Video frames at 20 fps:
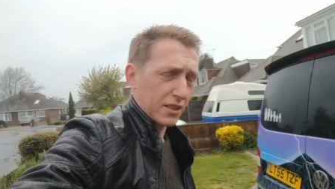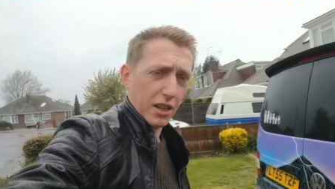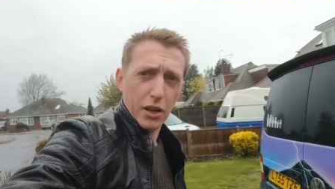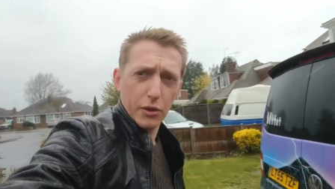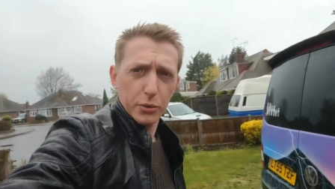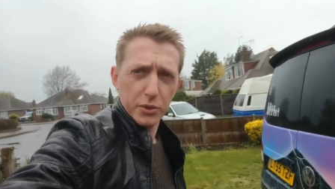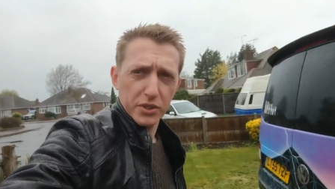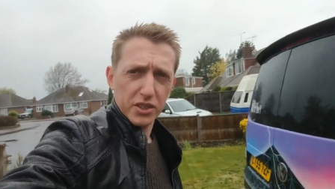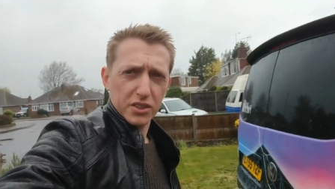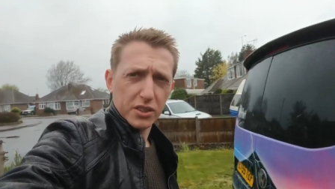
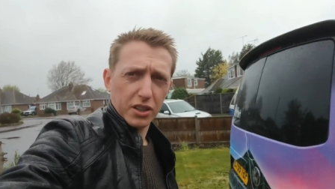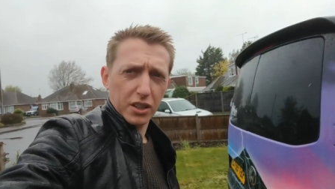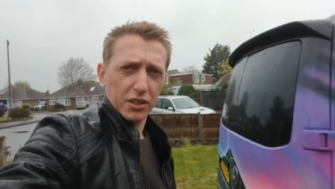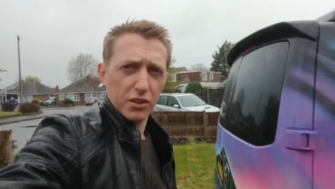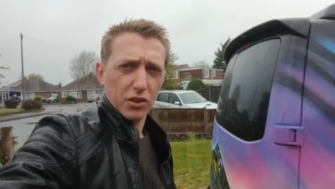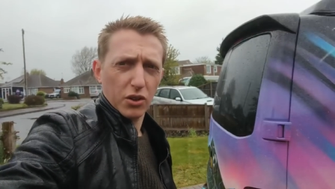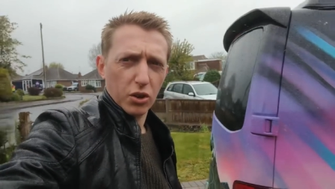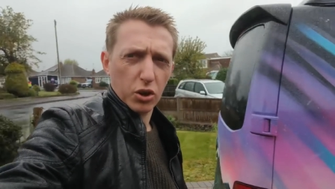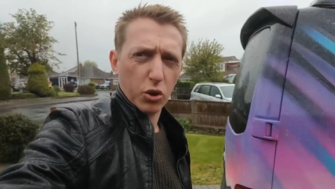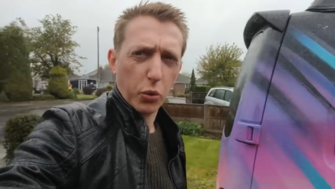So we're just going to
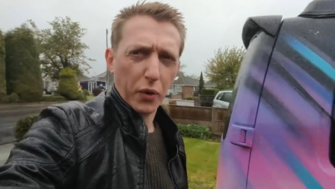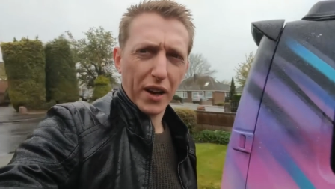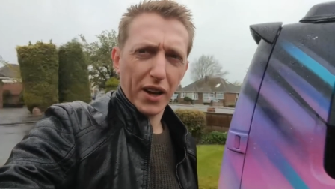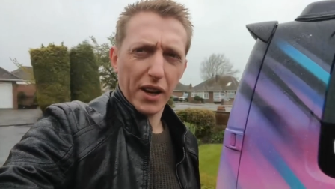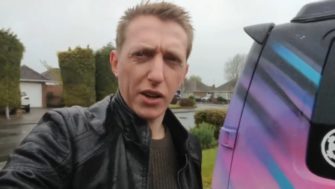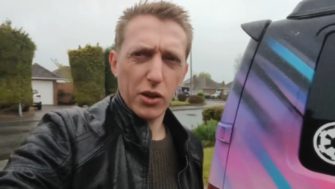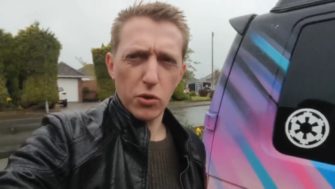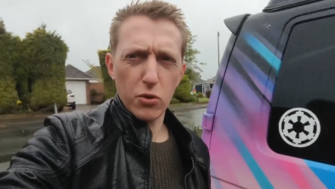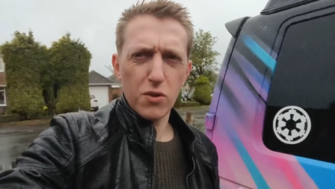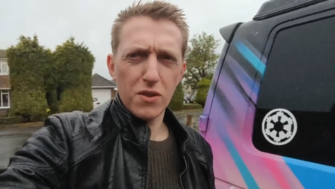do a quick
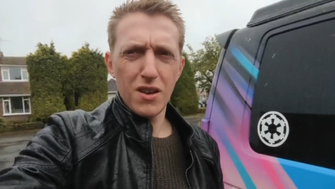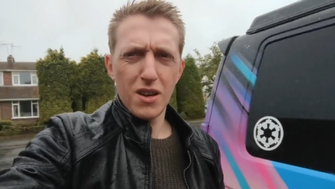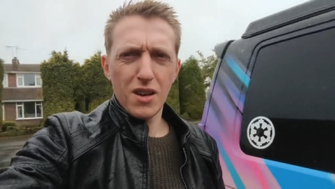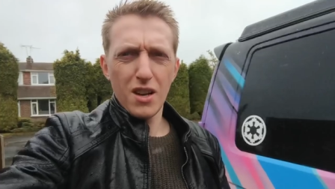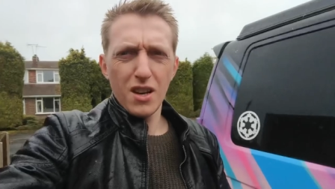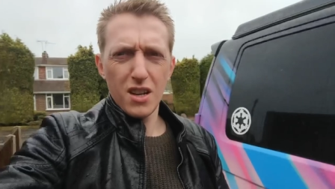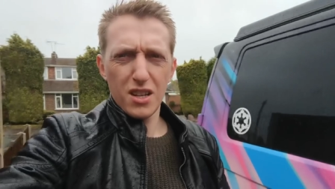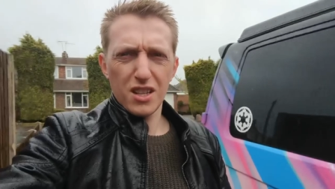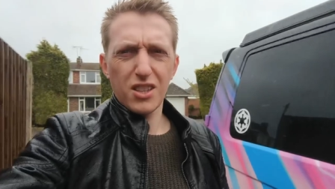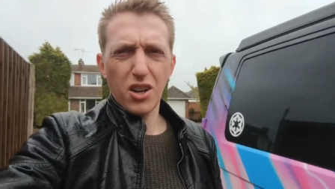little
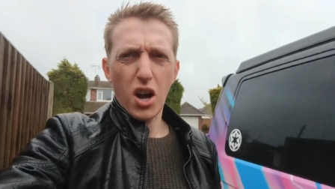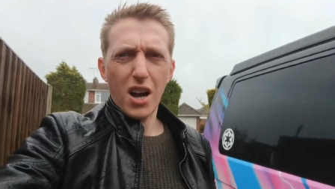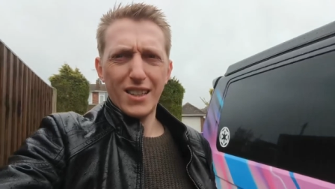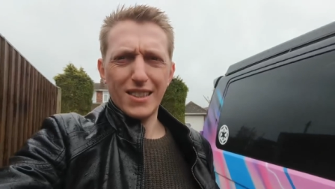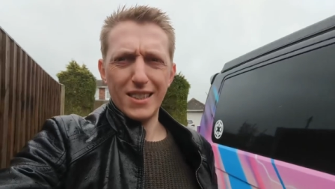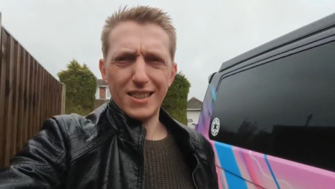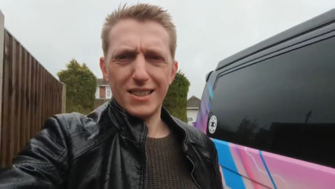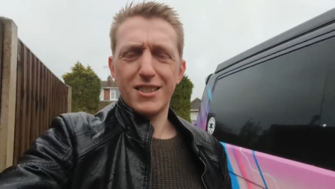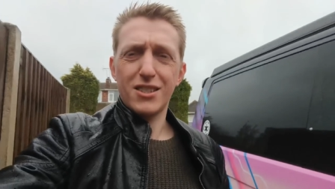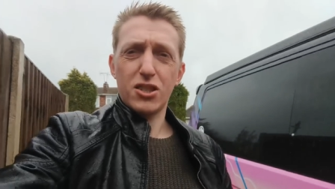
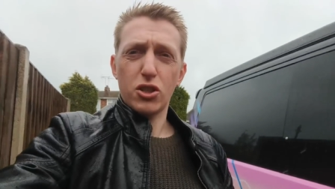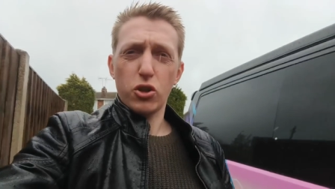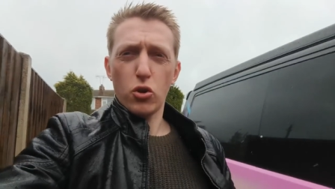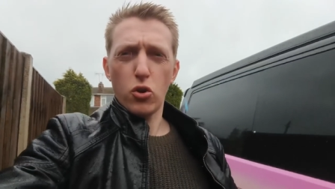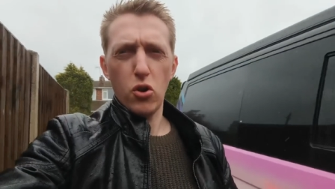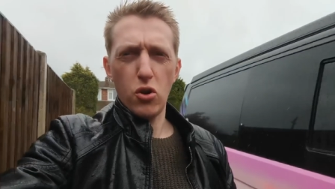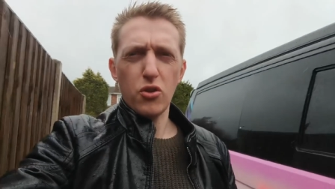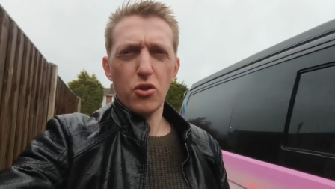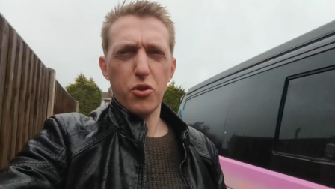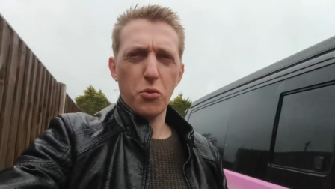guided
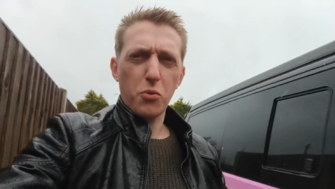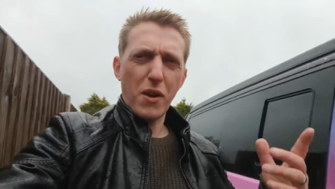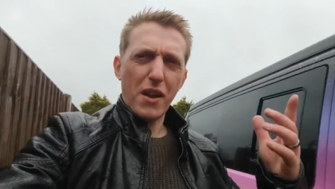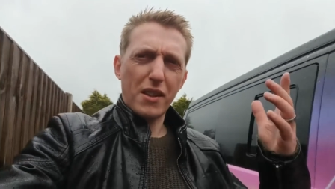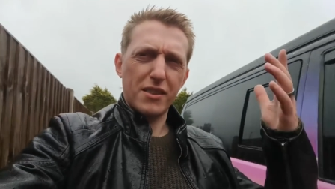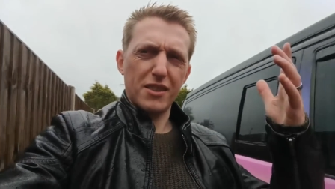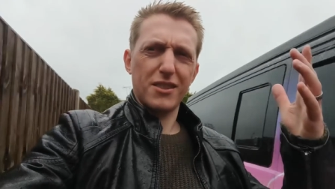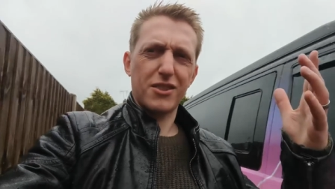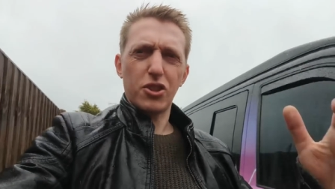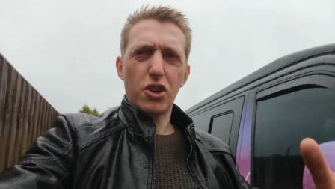tour. The
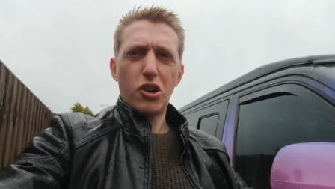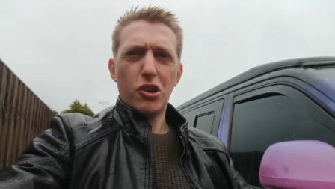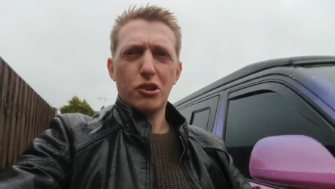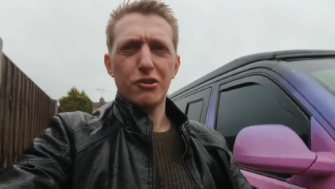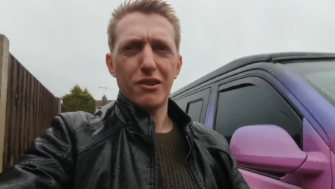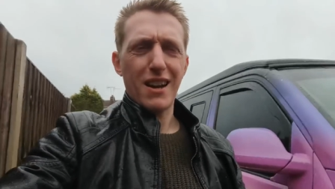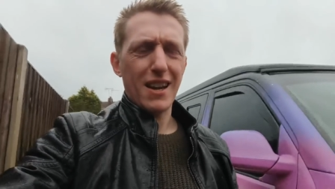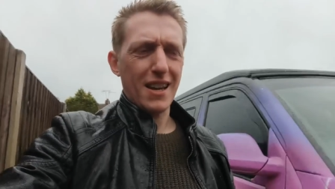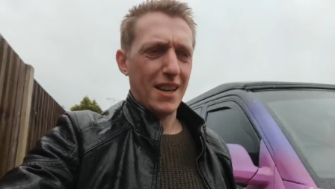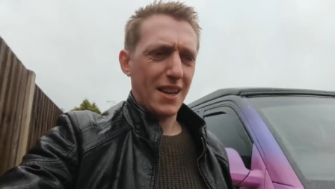weather's not
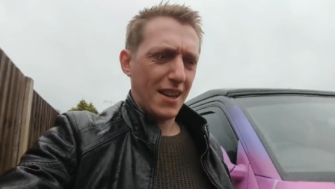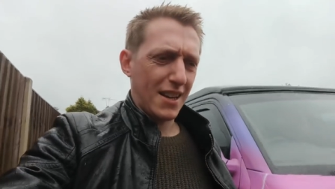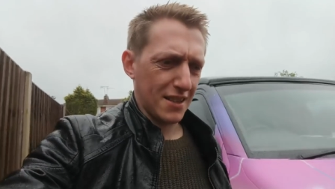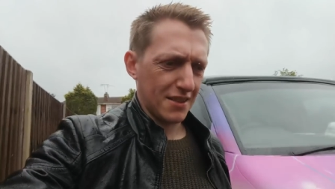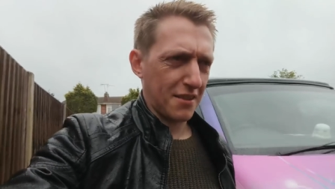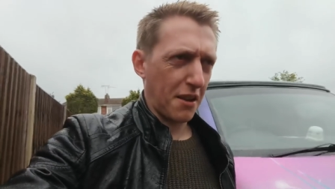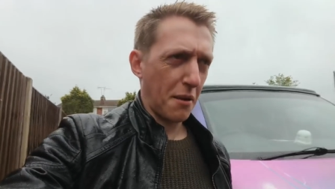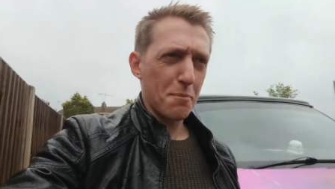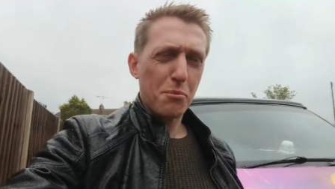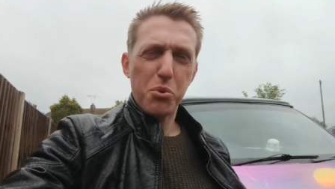great,
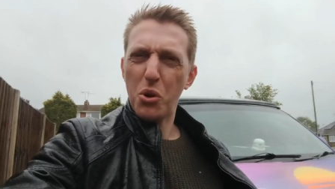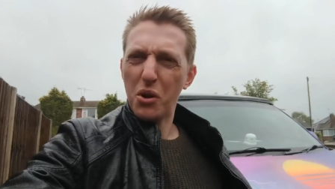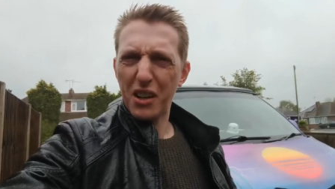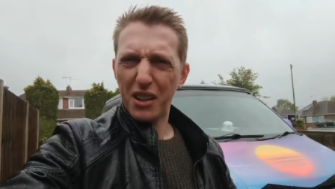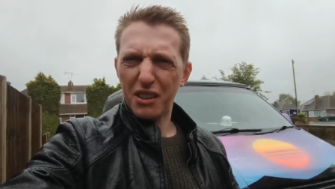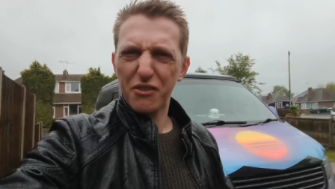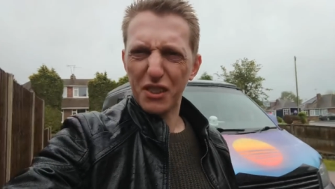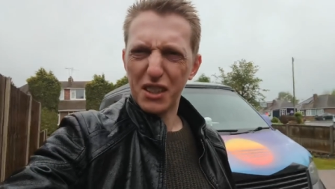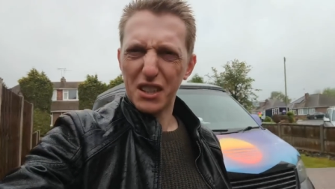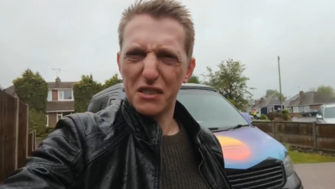hence I'm putting
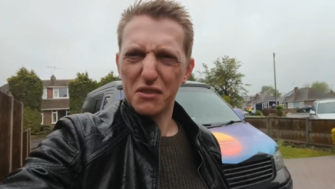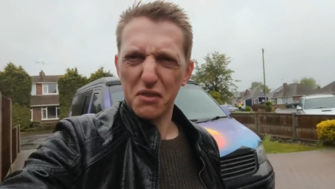a funny